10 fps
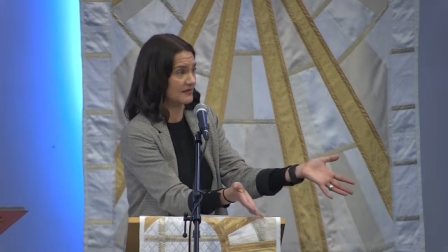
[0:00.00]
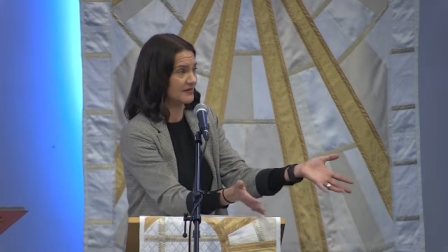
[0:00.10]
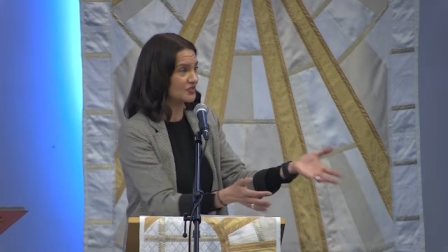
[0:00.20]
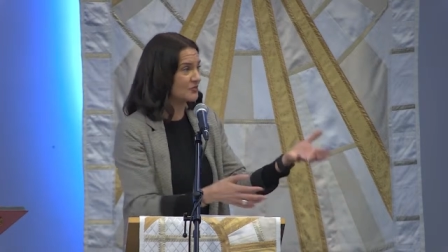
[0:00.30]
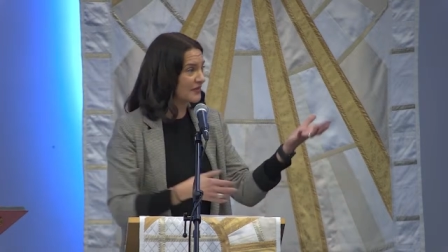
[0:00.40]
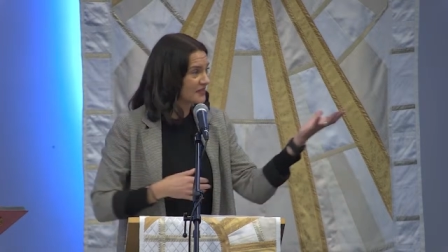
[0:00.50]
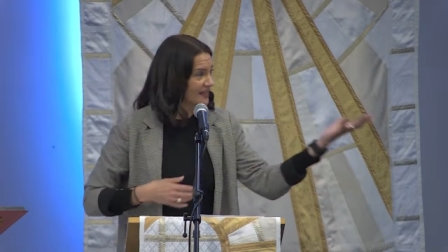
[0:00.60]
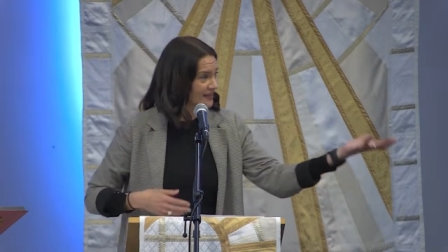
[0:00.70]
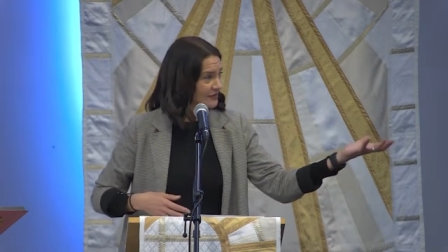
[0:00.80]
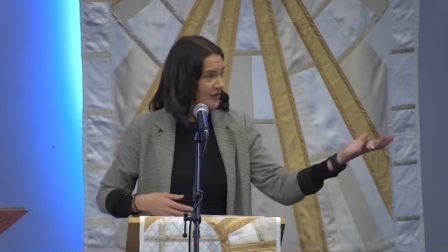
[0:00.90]
So we have the
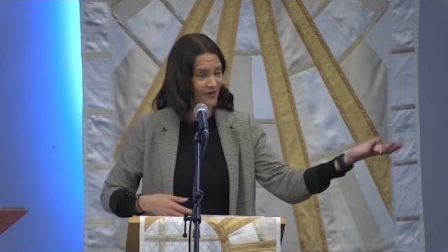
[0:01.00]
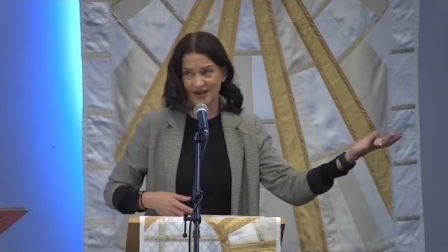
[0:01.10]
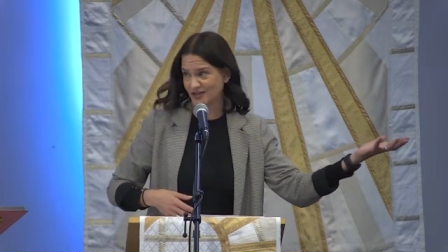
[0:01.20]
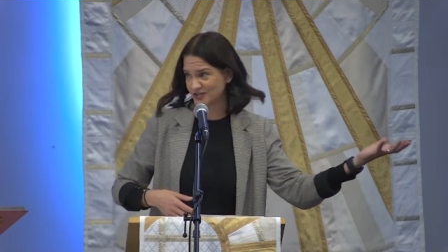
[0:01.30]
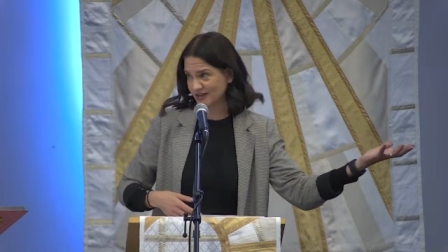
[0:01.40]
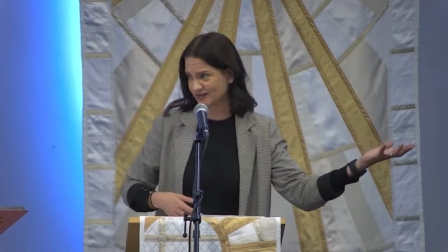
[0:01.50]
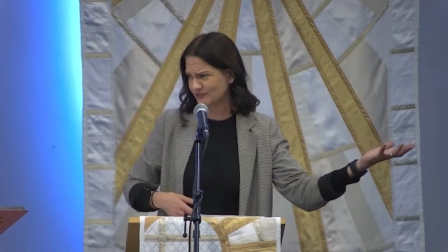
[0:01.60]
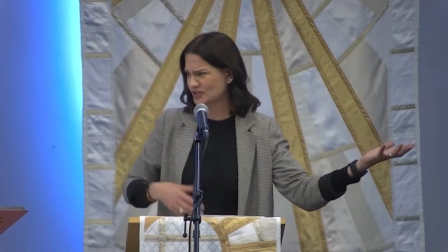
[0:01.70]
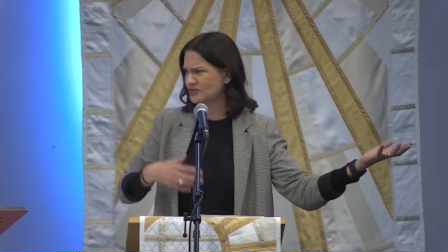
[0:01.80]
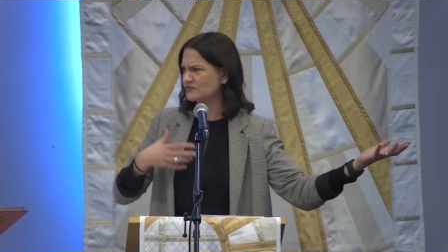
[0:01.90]
incarnation,
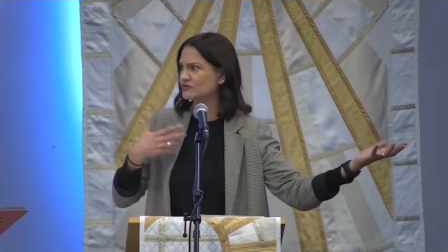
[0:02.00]
which is